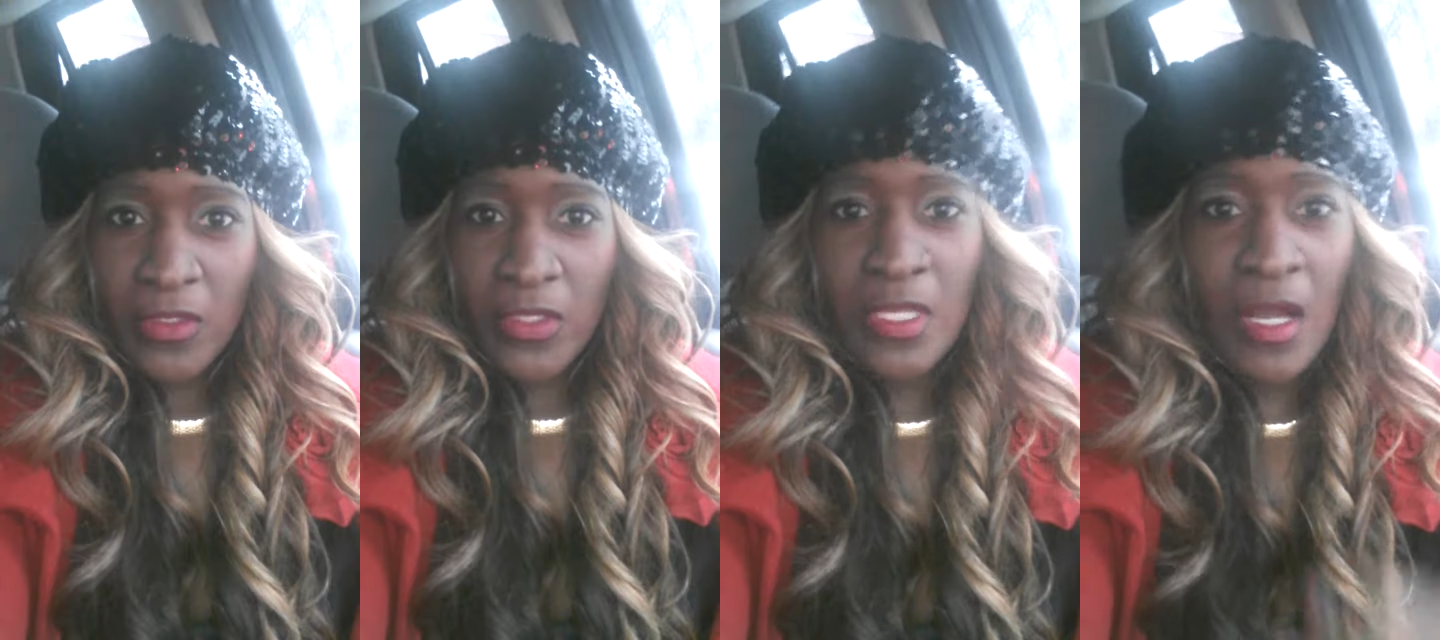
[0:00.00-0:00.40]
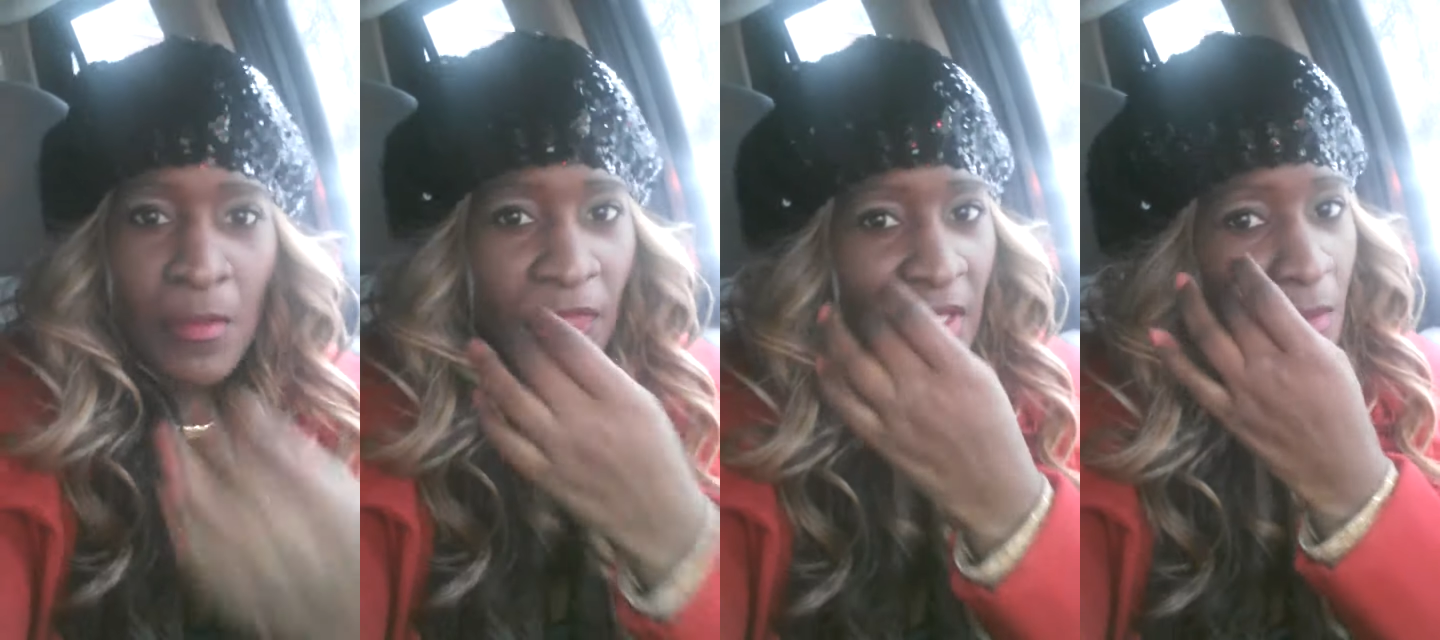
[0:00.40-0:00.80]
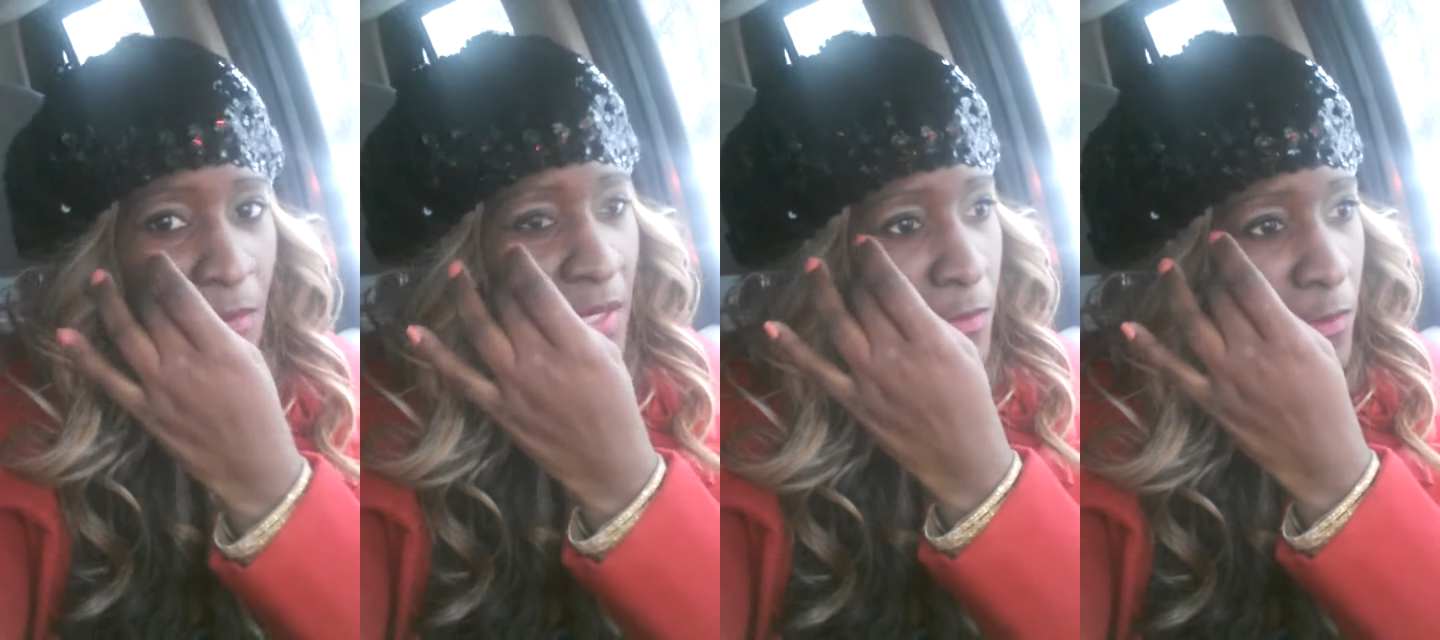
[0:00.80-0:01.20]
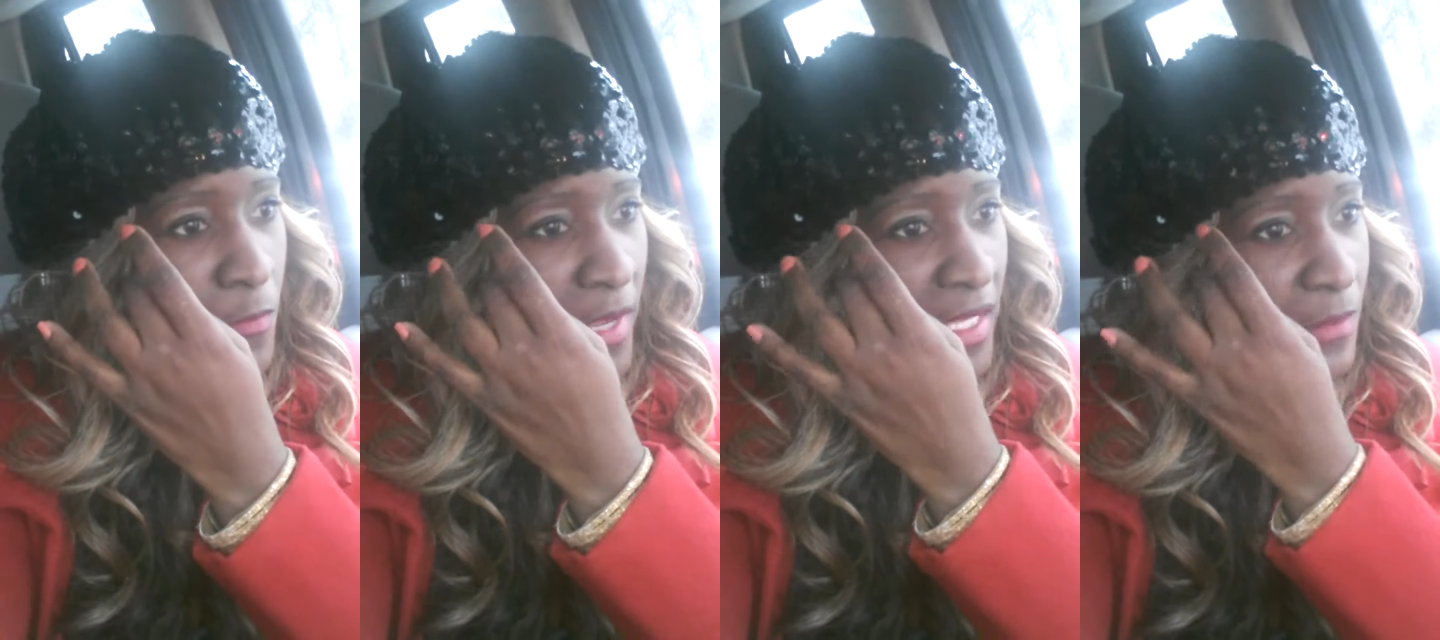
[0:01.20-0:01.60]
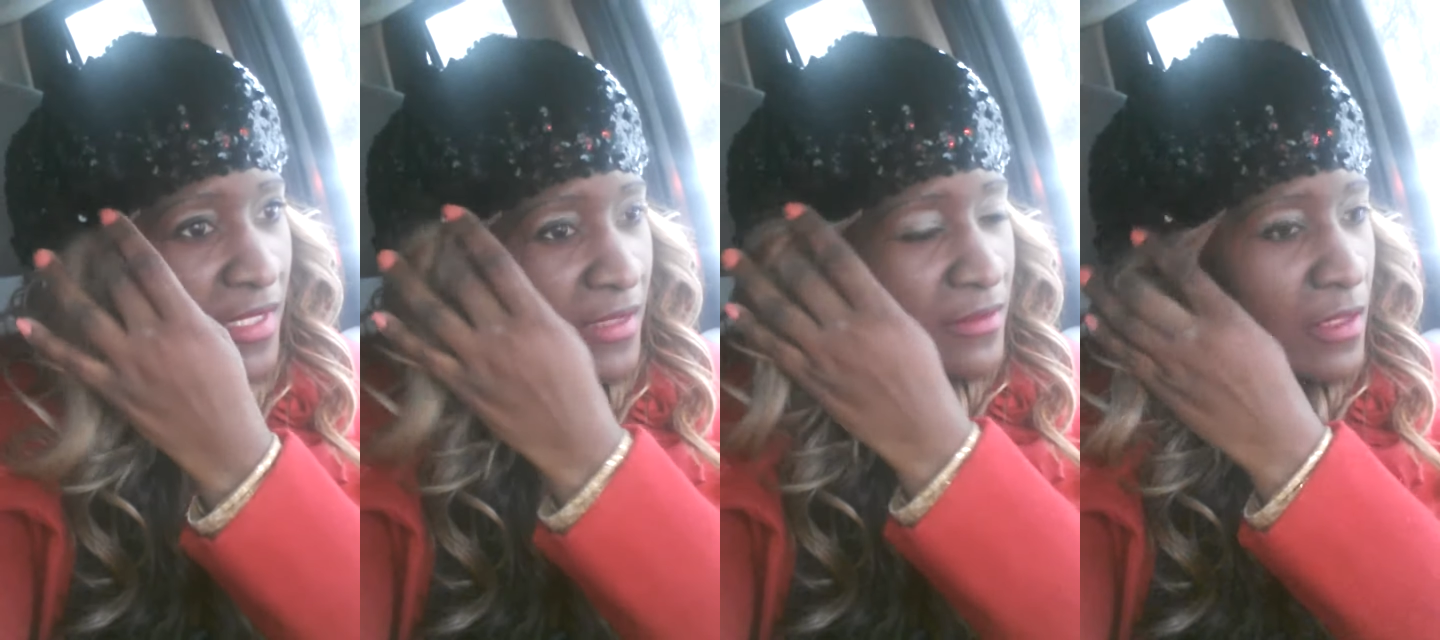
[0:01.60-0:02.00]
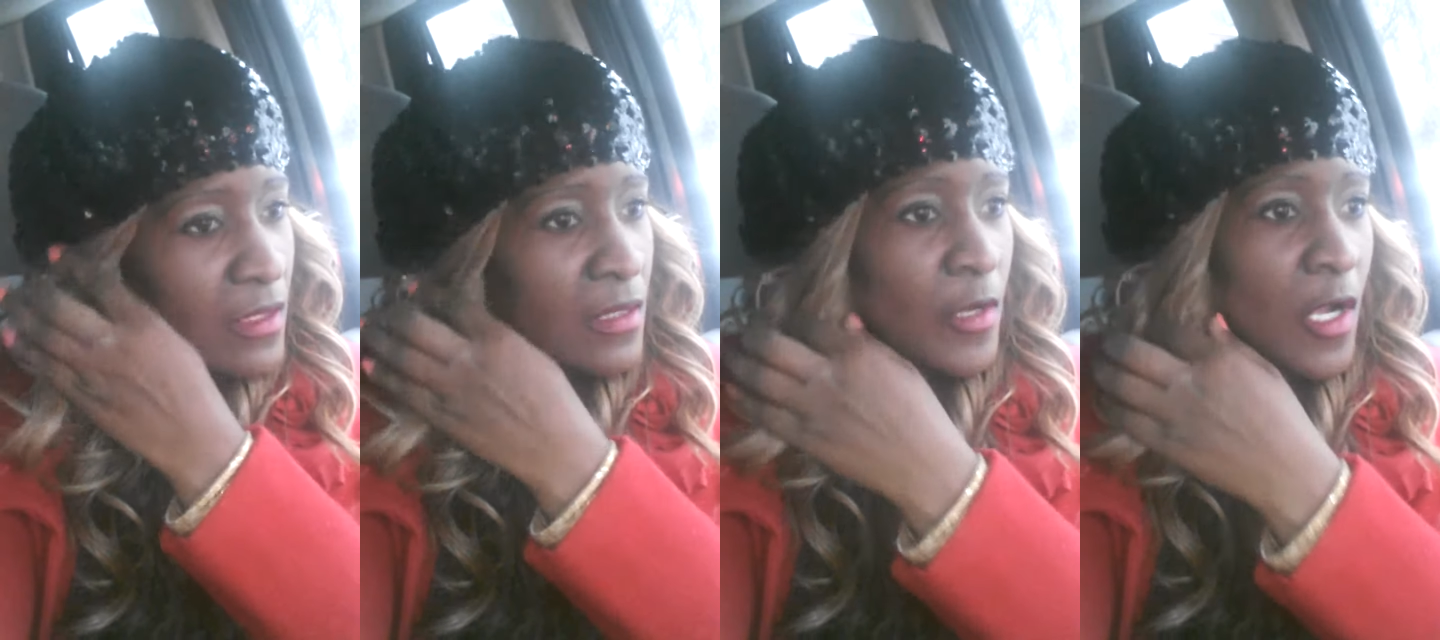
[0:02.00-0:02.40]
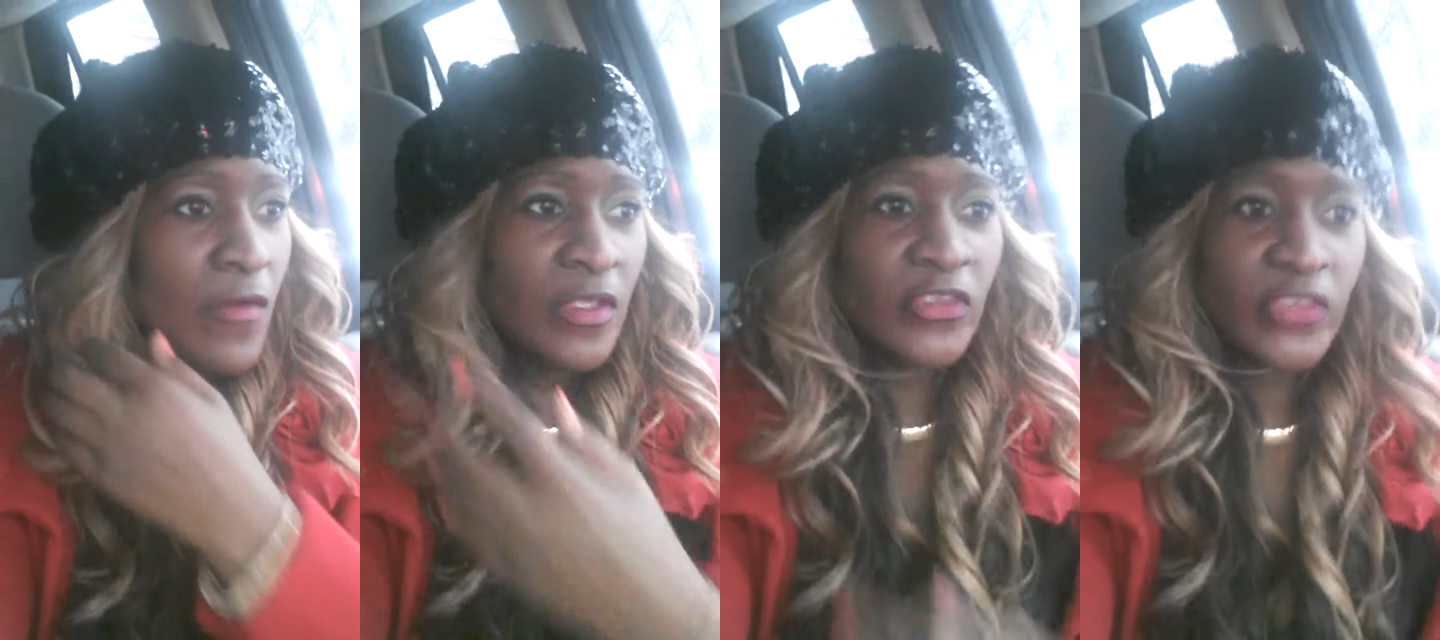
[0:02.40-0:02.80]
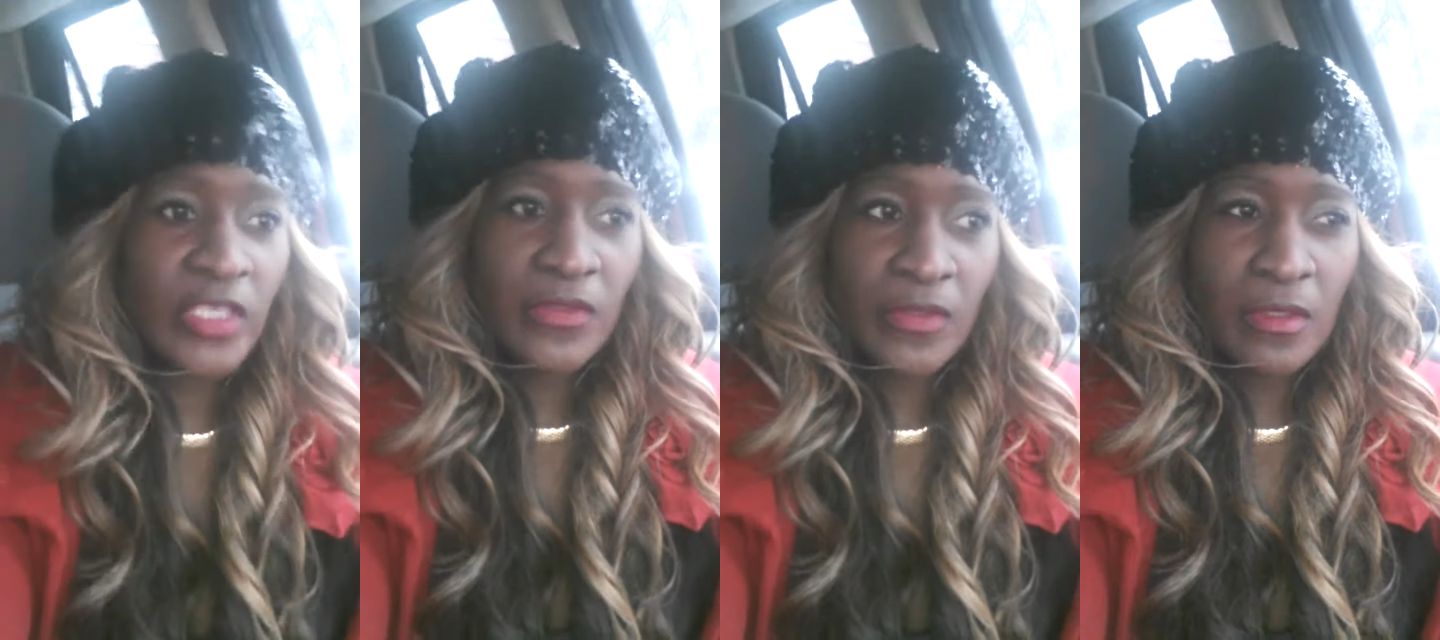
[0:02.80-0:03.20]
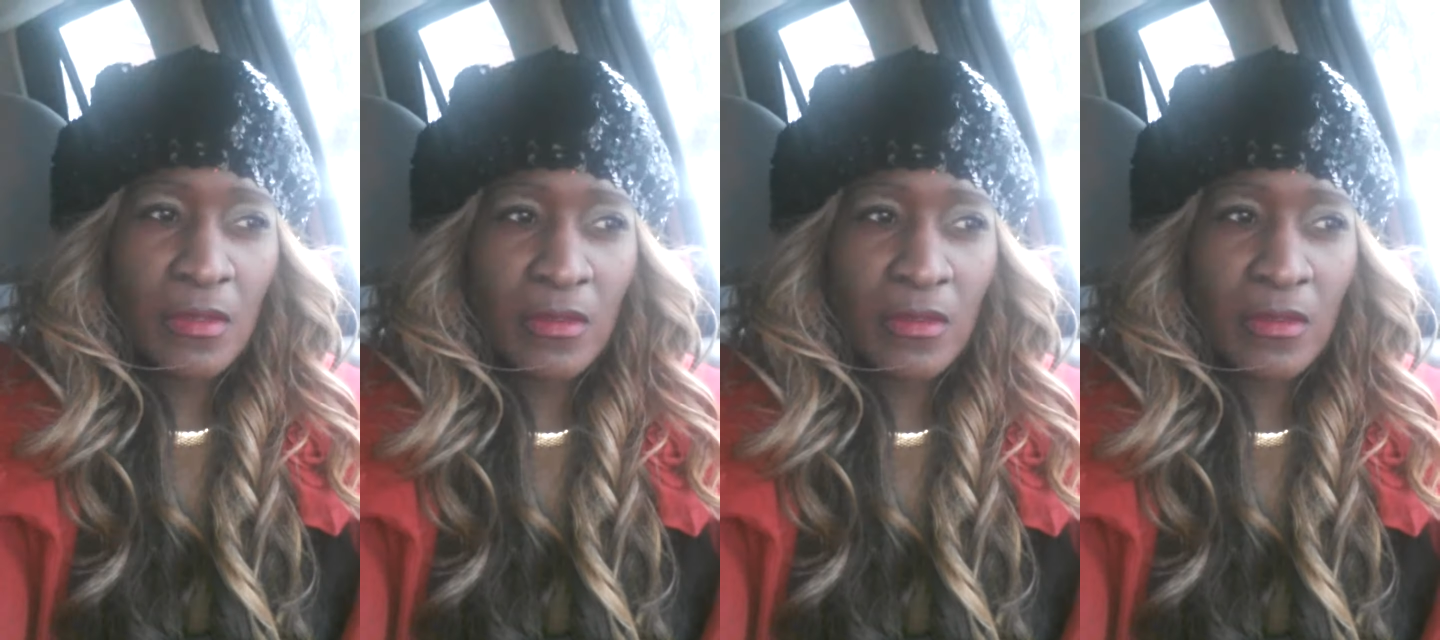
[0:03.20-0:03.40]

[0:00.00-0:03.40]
You know, I'm thinking people who made up that term overachiever,